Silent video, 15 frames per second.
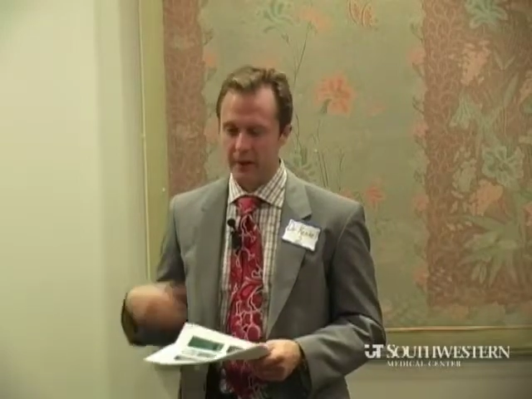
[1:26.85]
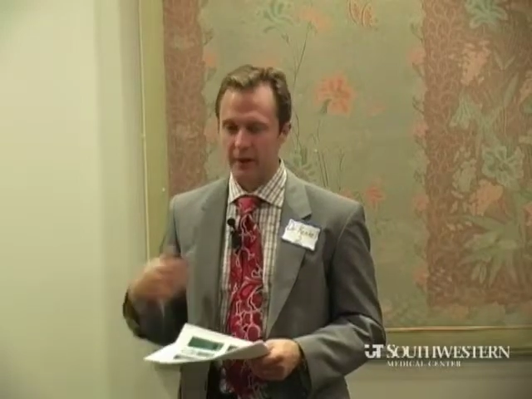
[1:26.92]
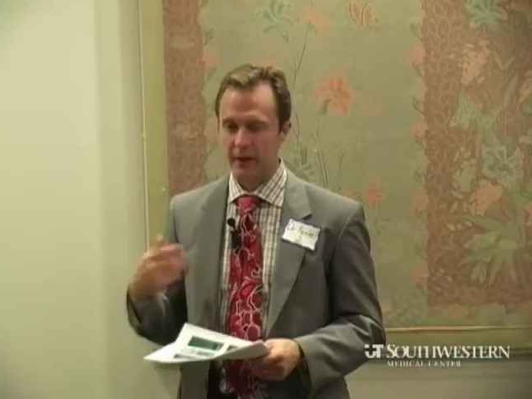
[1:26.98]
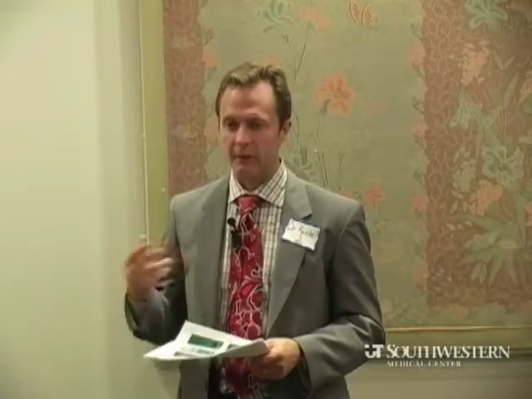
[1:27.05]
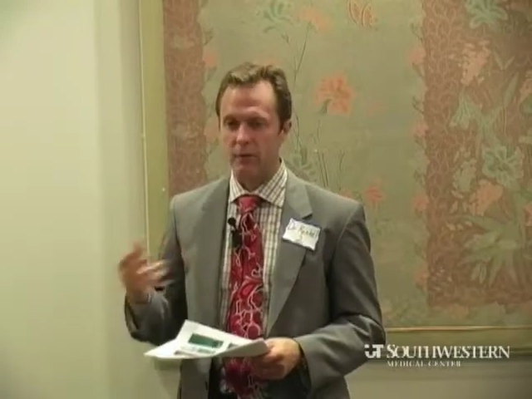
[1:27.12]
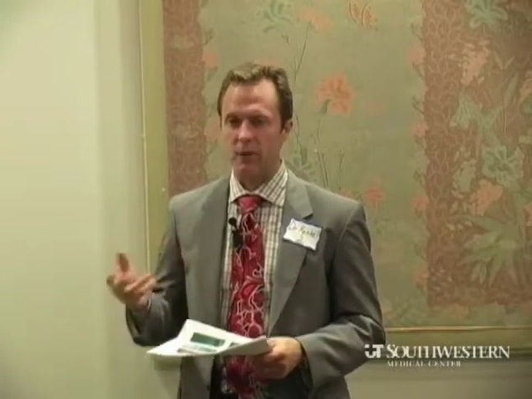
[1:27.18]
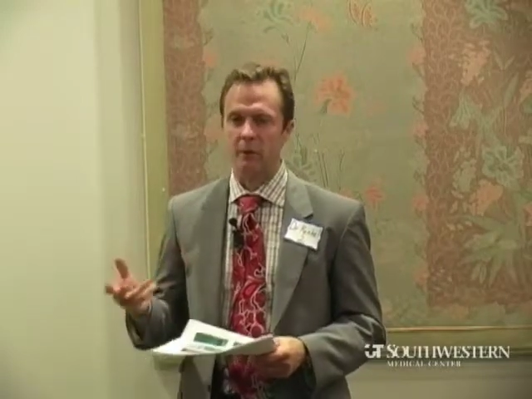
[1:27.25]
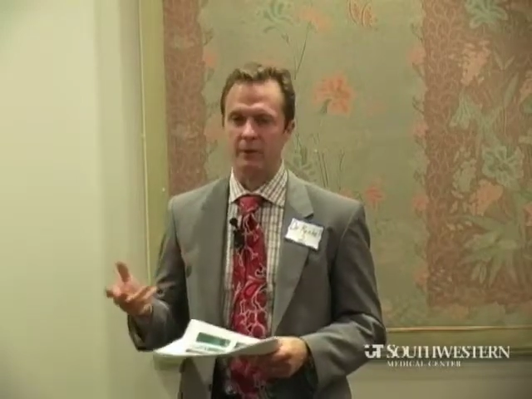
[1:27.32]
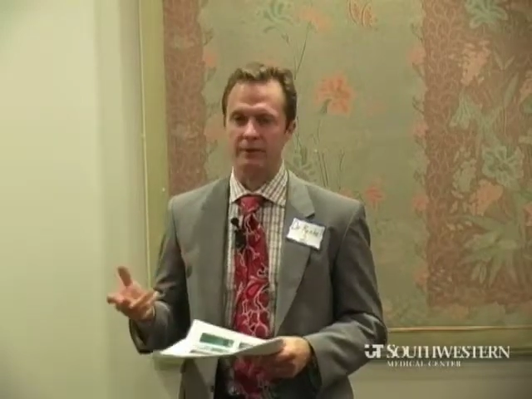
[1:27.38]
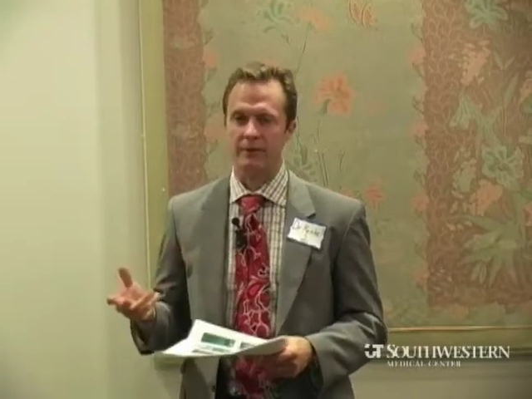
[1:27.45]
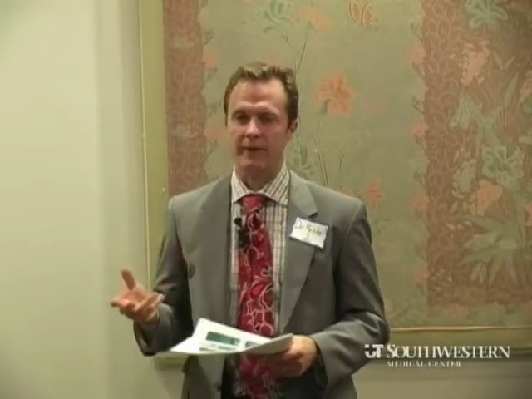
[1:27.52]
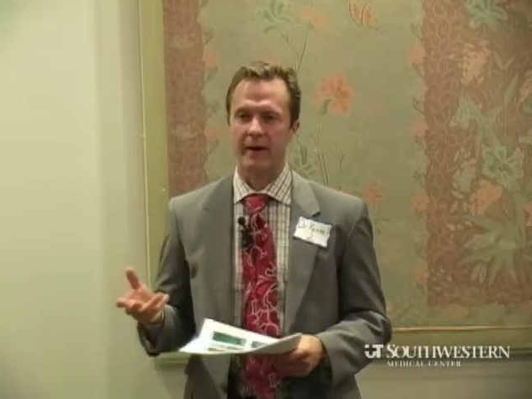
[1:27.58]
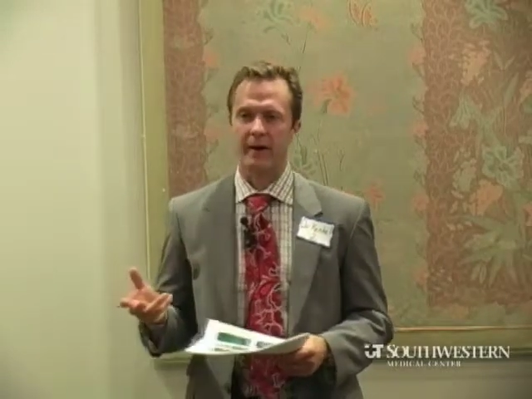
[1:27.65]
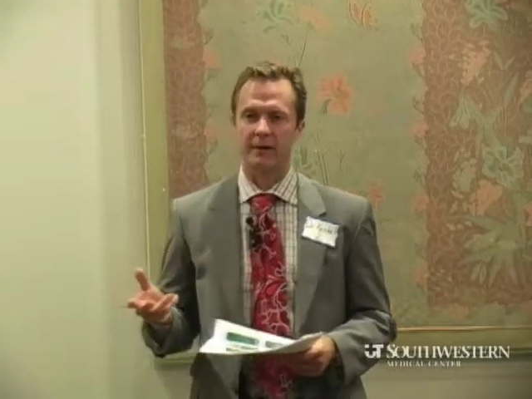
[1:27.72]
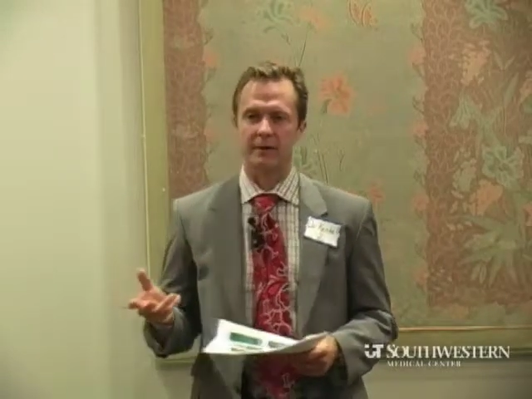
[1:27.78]
And what we
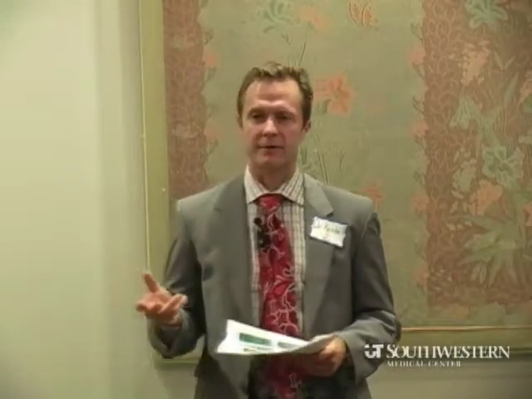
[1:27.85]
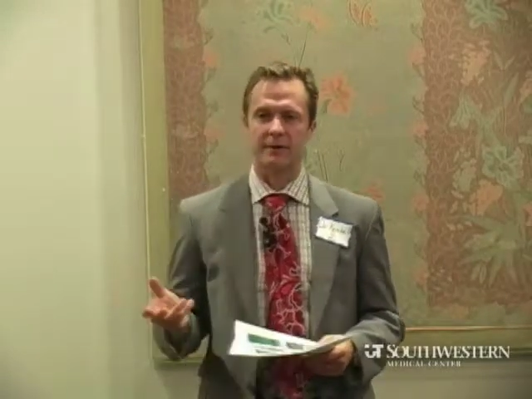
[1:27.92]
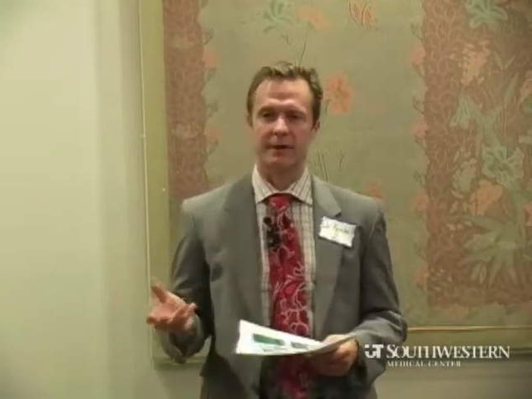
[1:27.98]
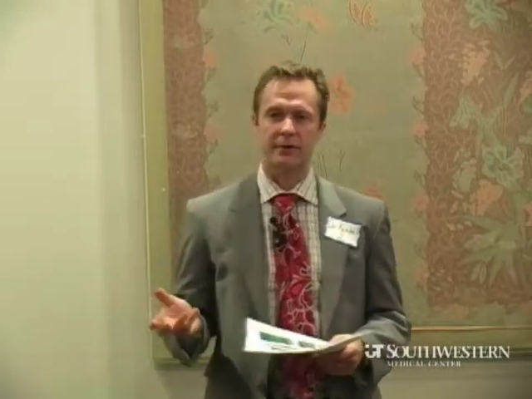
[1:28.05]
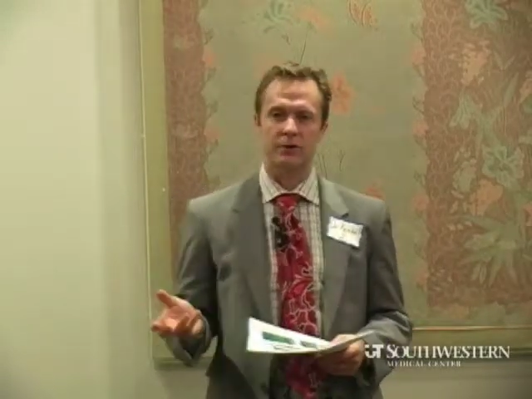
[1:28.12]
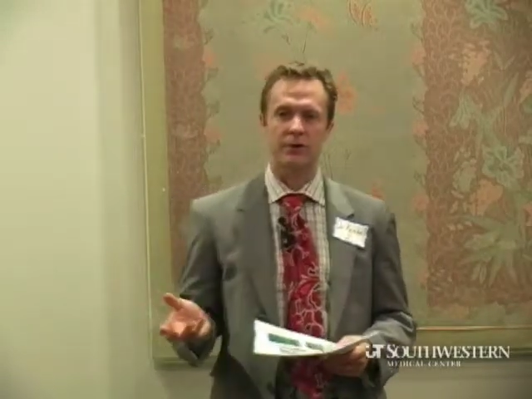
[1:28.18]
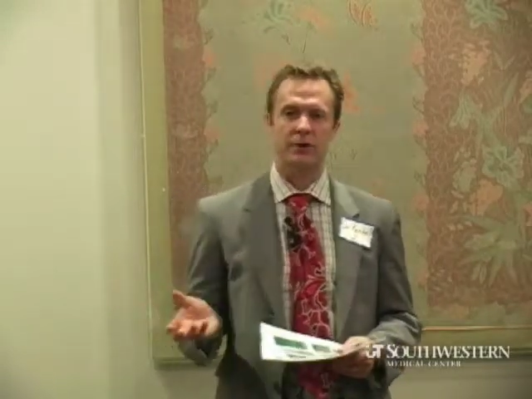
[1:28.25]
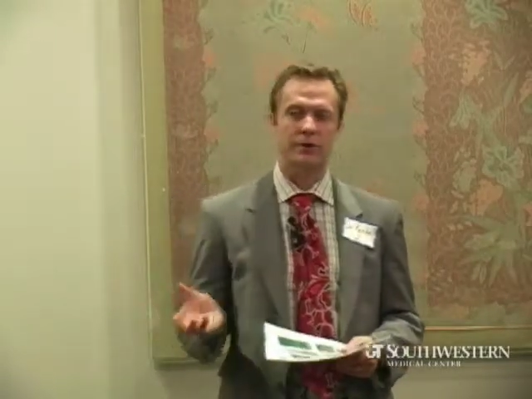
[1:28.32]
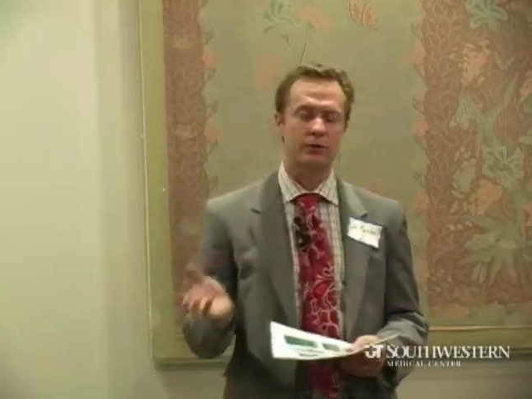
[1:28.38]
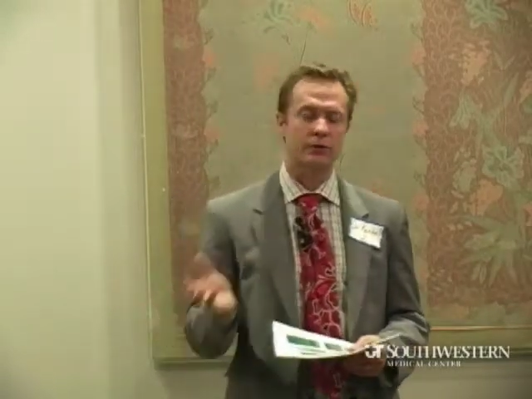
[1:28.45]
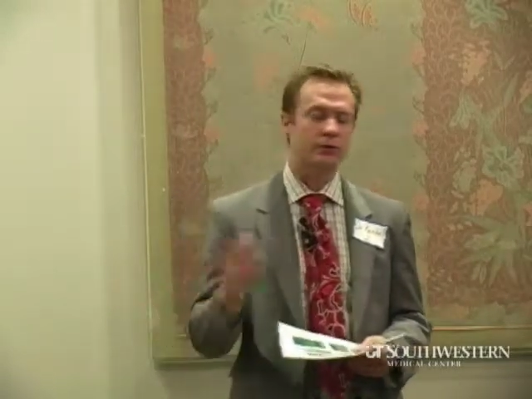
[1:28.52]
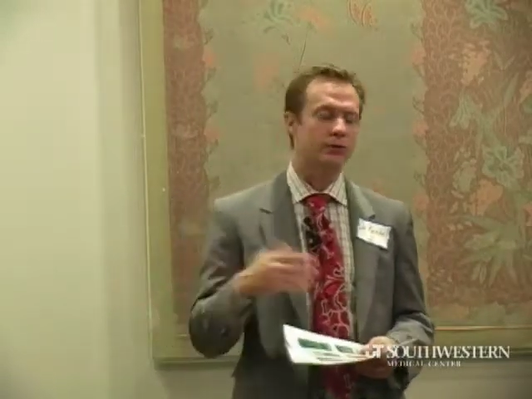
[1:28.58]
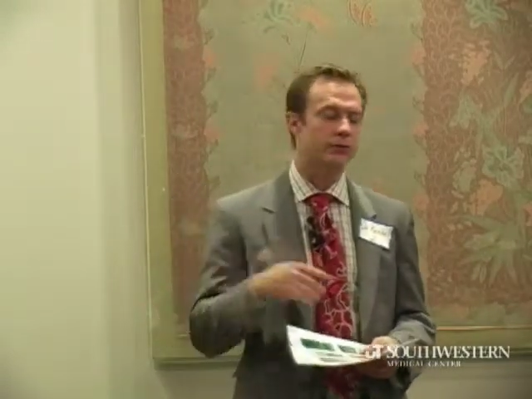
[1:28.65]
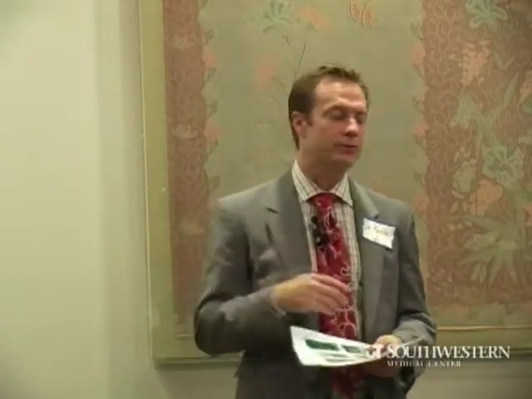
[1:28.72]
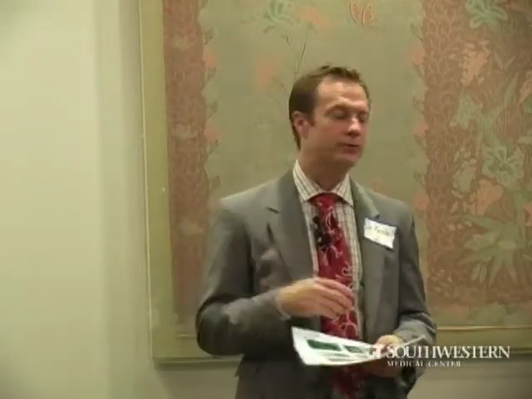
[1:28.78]
found is that you can
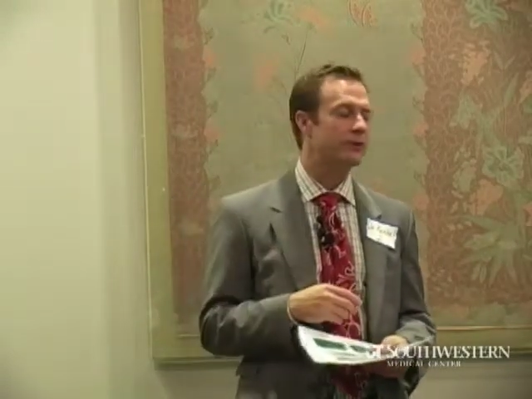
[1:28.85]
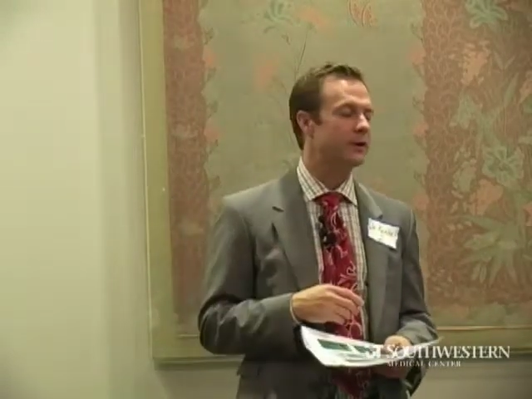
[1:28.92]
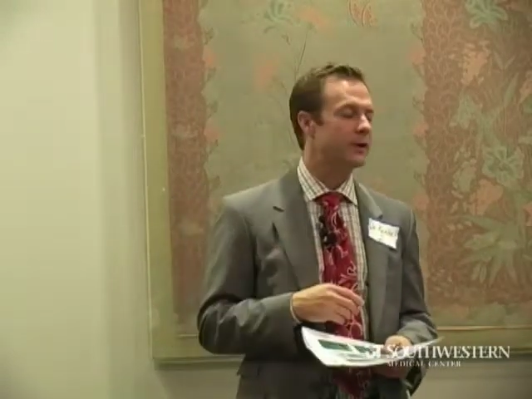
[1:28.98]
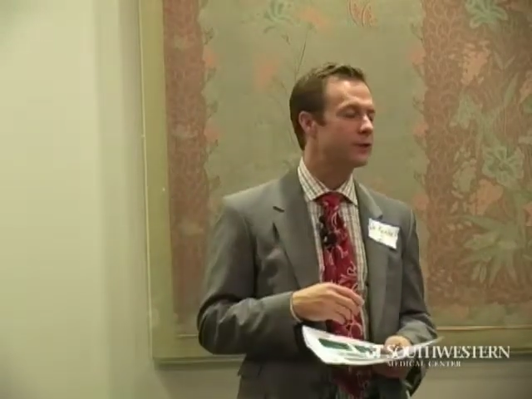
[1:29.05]
lose